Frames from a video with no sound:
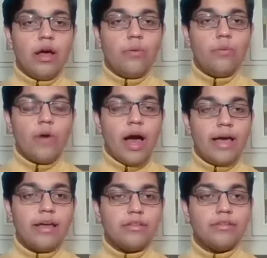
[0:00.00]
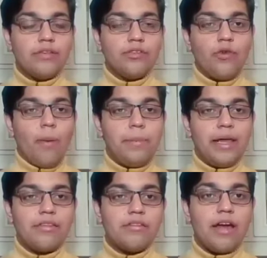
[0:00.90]
why such
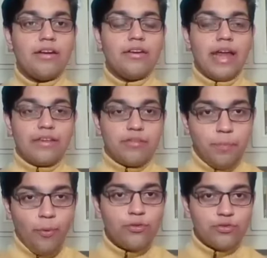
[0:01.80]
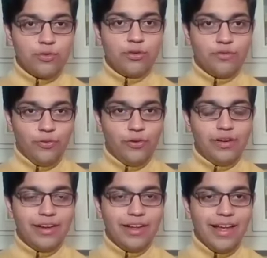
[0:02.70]
complexes aren't exposed to the
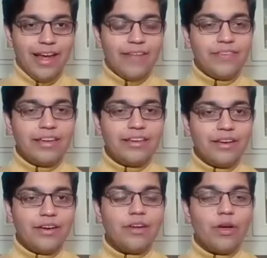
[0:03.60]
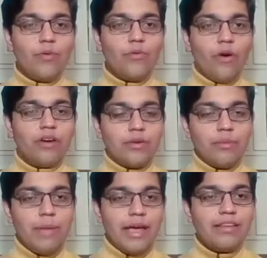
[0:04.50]
full, and then third, what
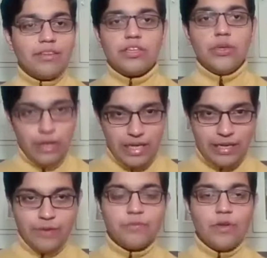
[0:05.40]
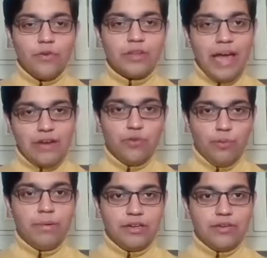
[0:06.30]
makes it unique for that
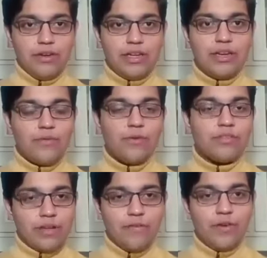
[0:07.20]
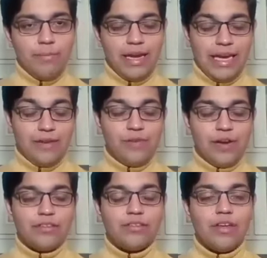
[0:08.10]
tomb particularly that was covered by
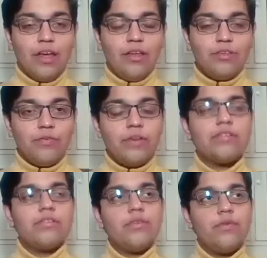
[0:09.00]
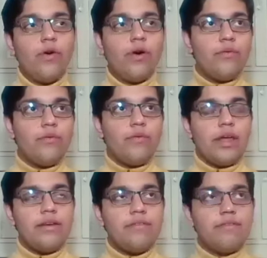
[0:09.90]
Netflix. So first of all,
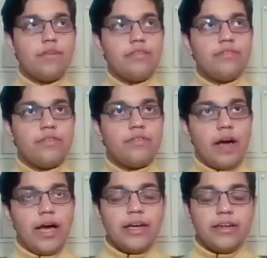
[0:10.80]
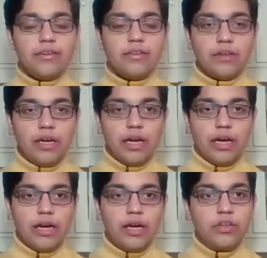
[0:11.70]
when we find
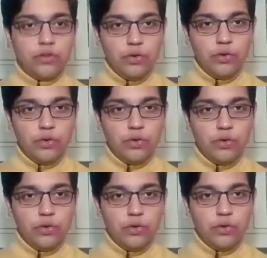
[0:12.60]
a tomb,